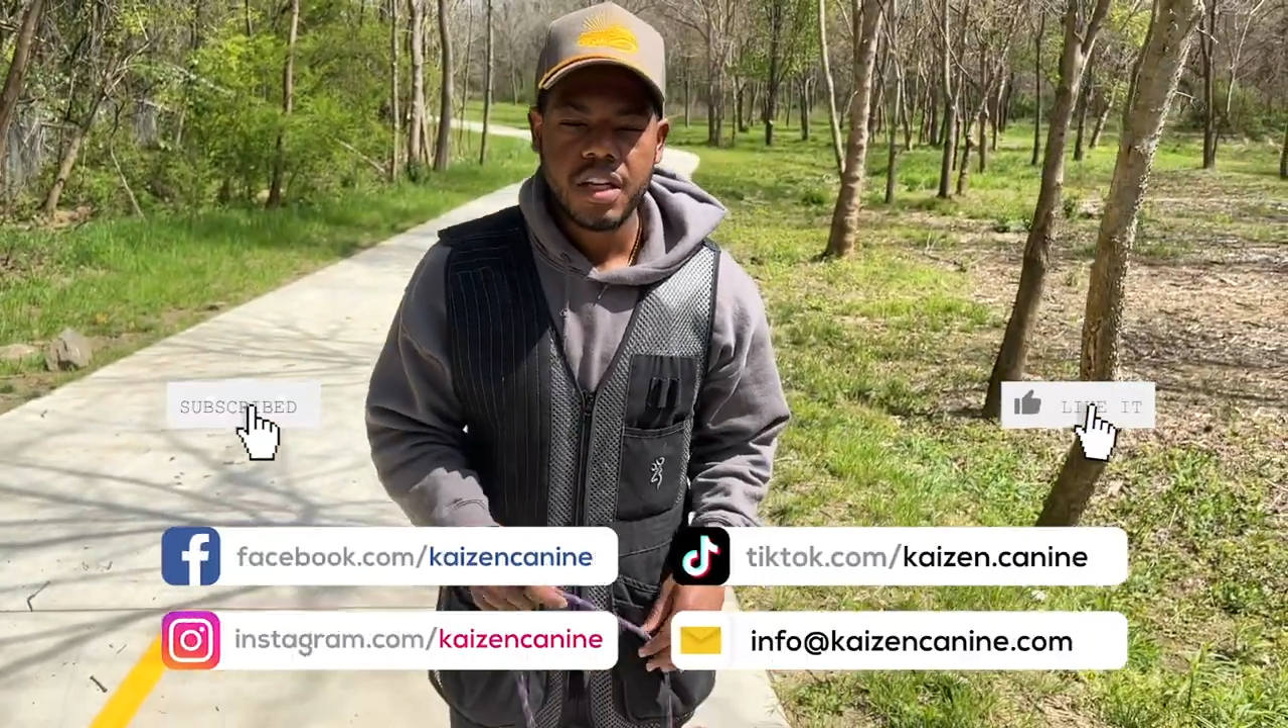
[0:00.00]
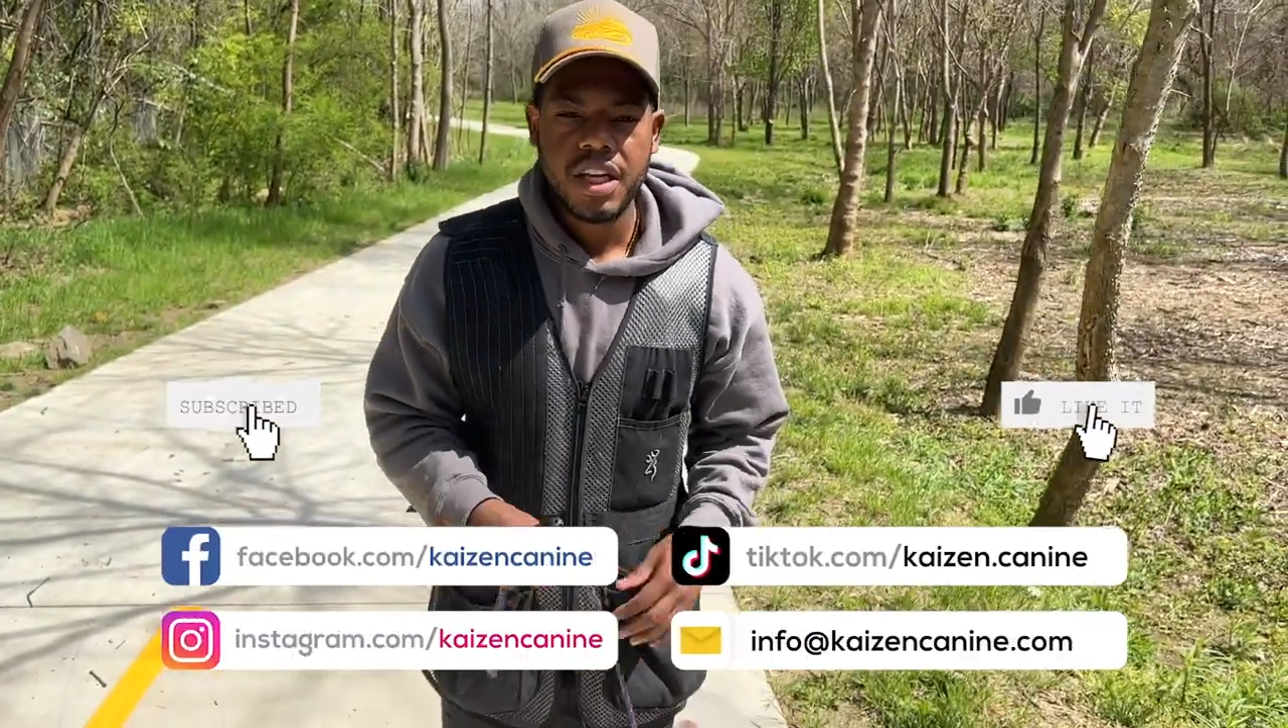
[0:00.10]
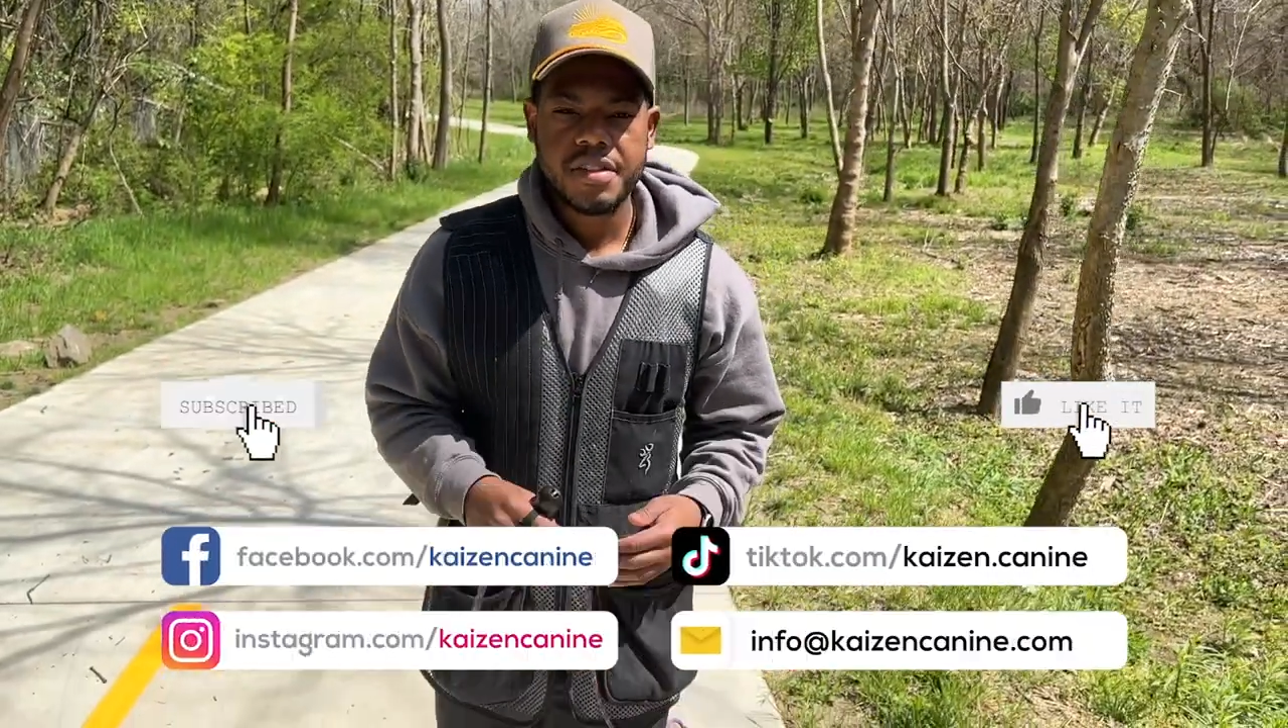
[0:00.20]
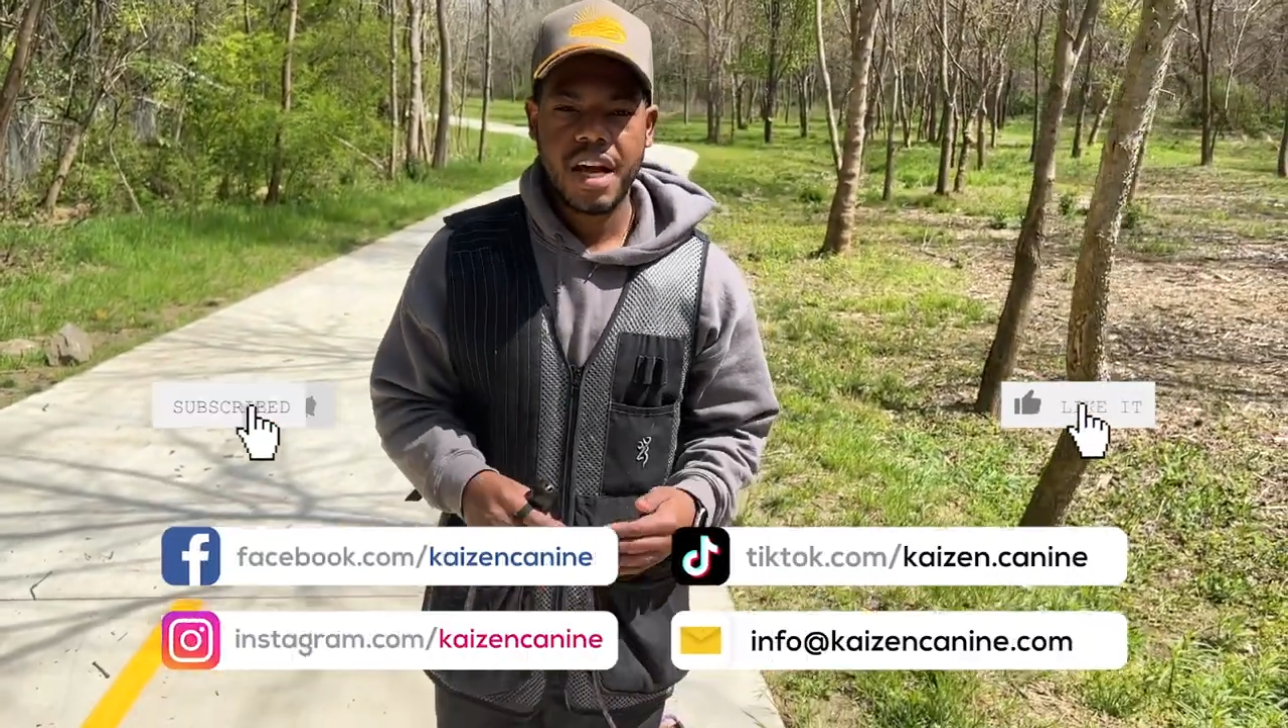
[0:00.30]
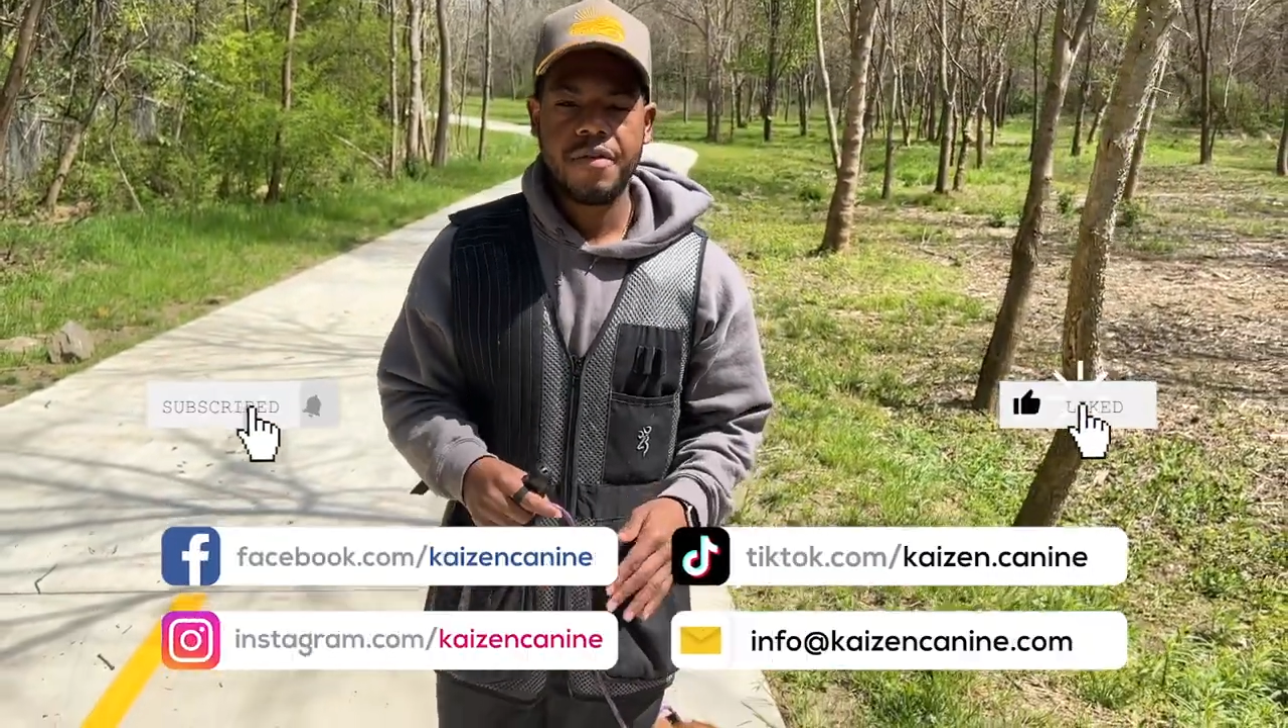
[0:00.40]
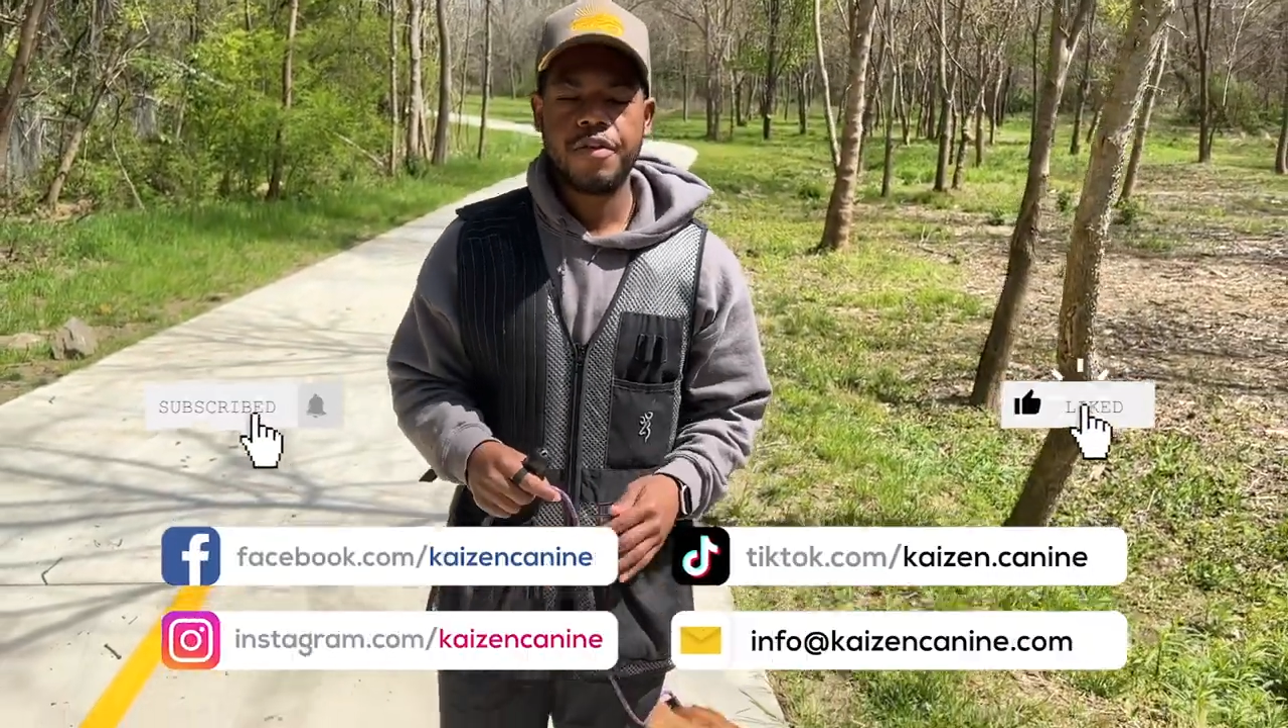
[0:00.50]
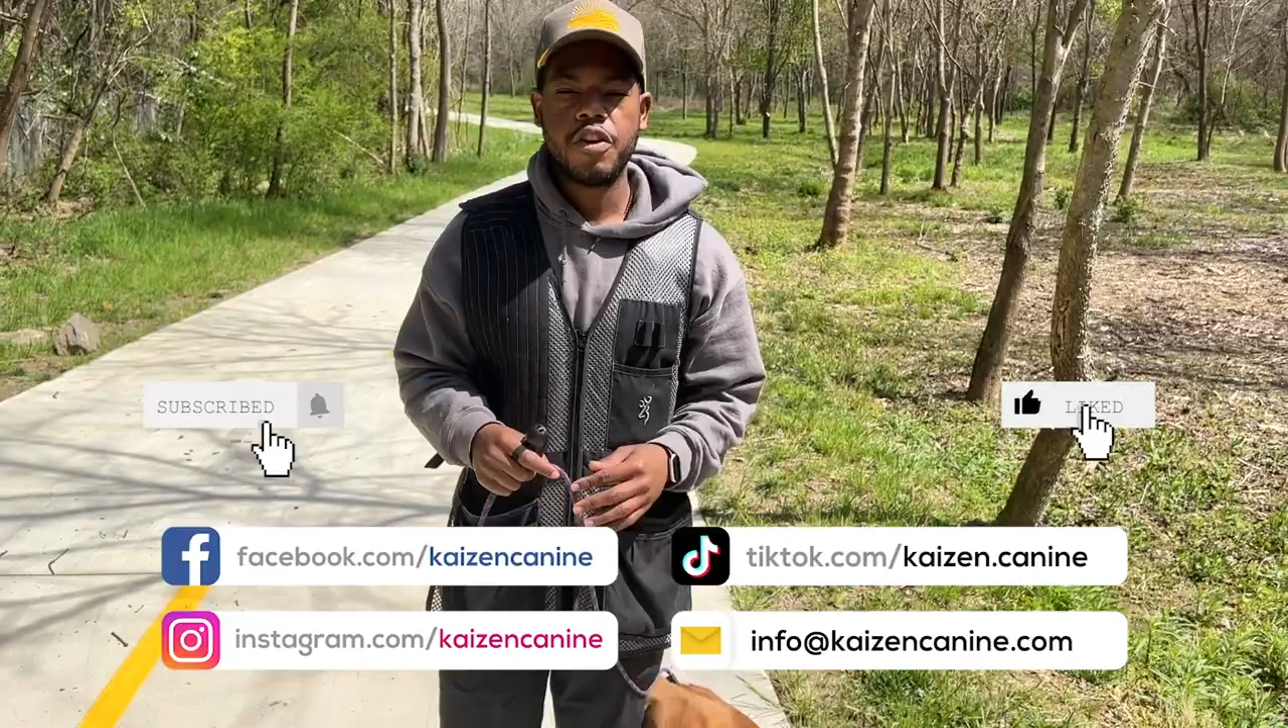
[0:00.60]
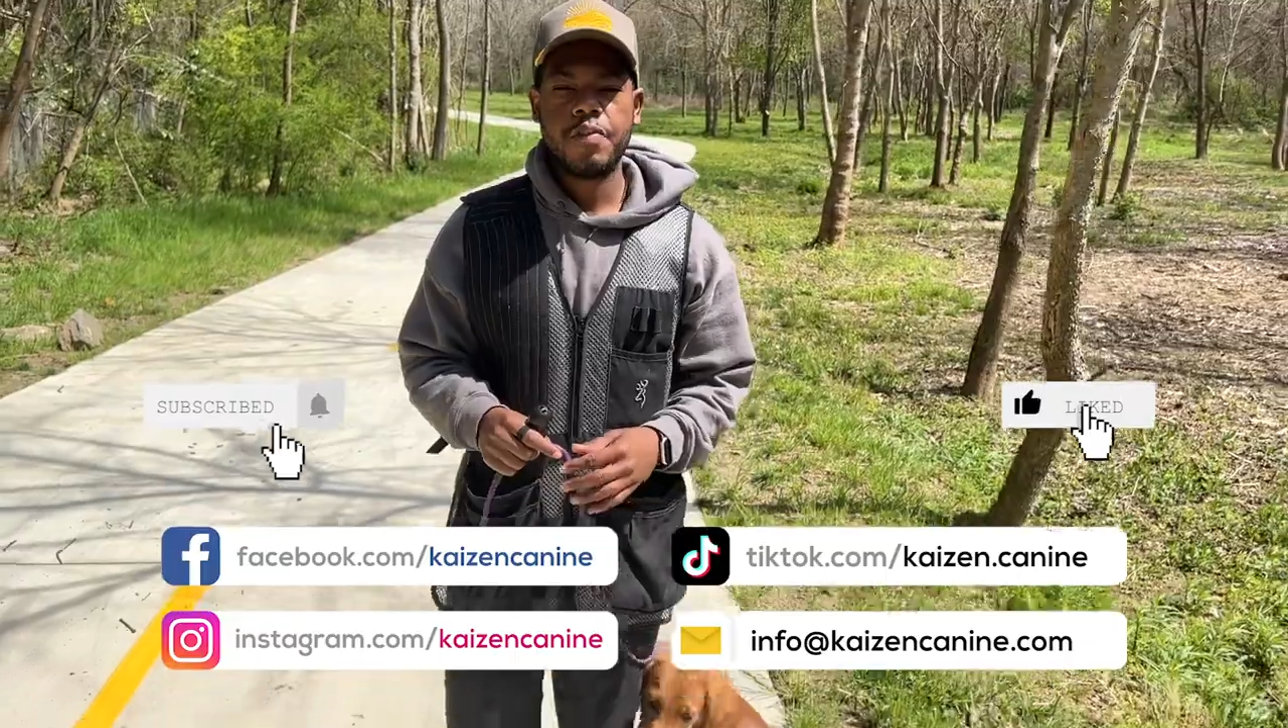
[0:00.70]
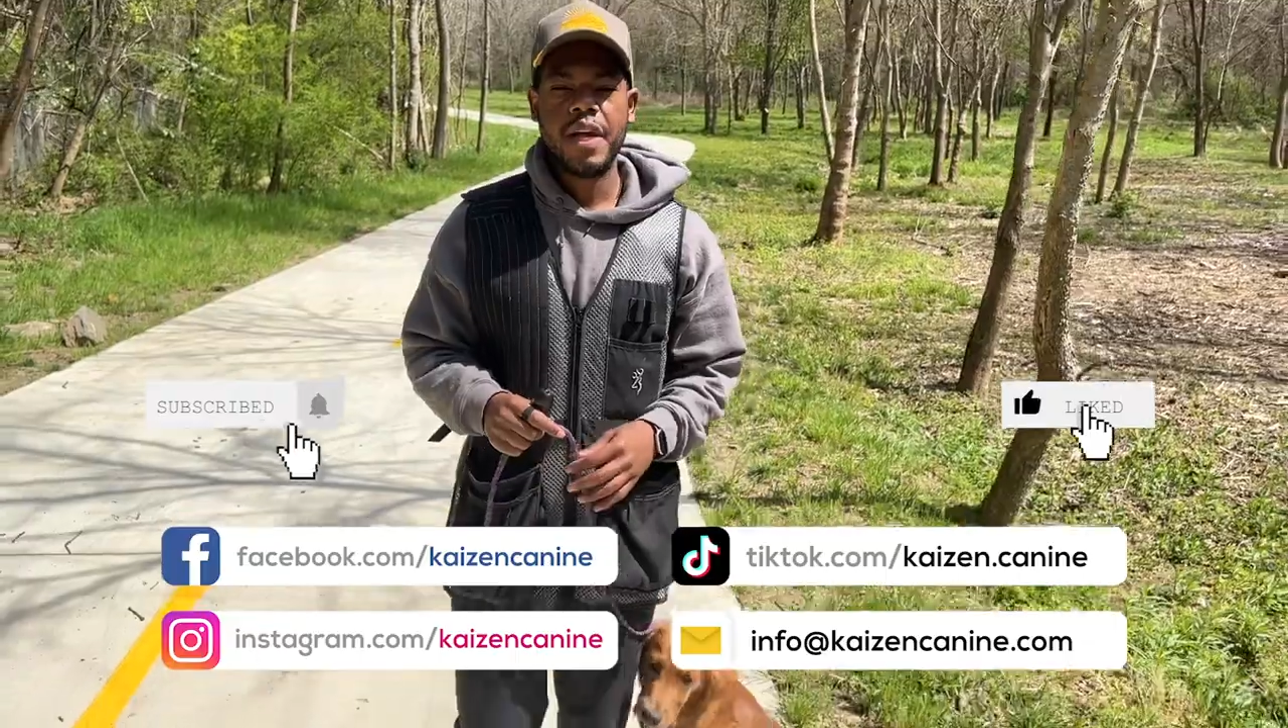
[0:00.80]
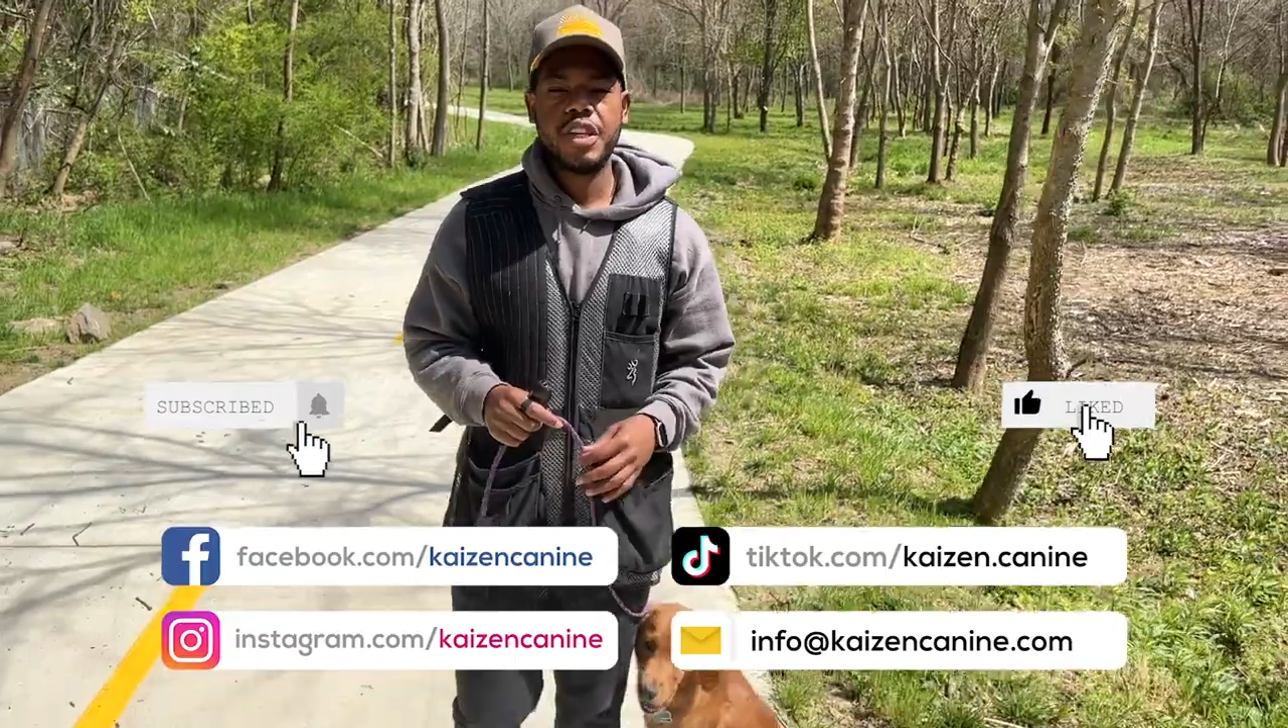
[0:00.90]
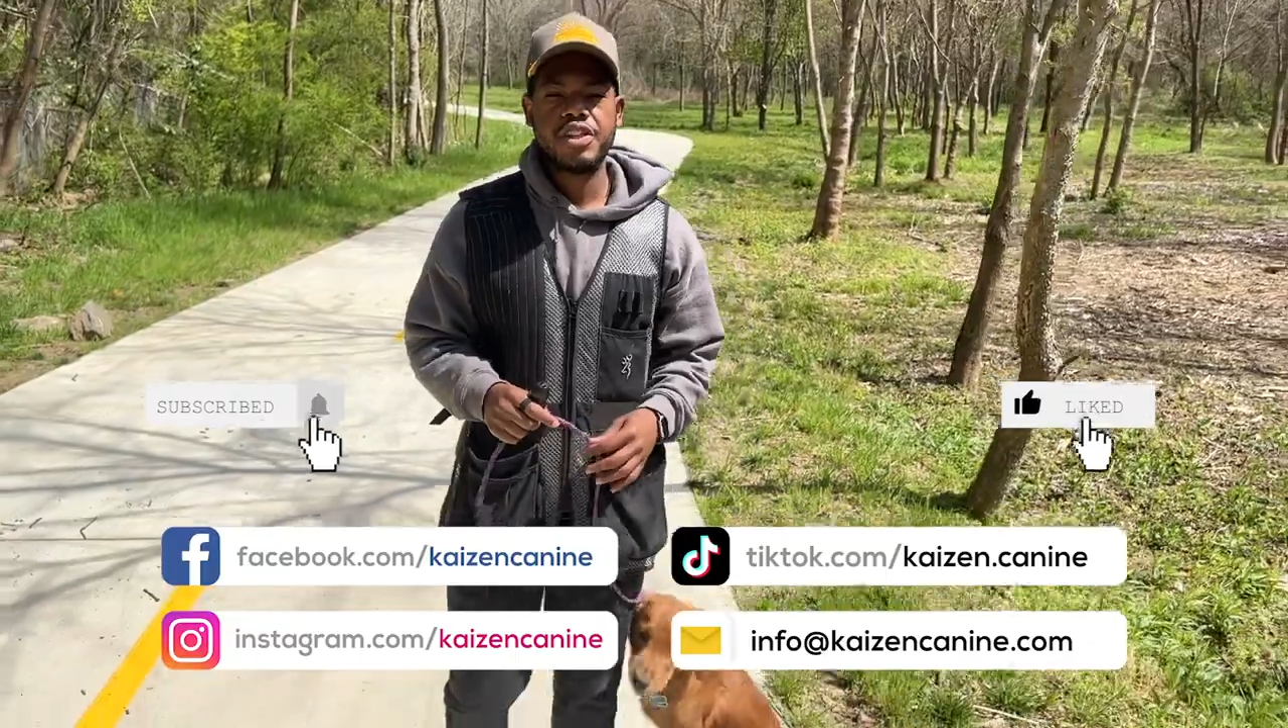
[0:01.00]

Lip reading: it's time for you to make a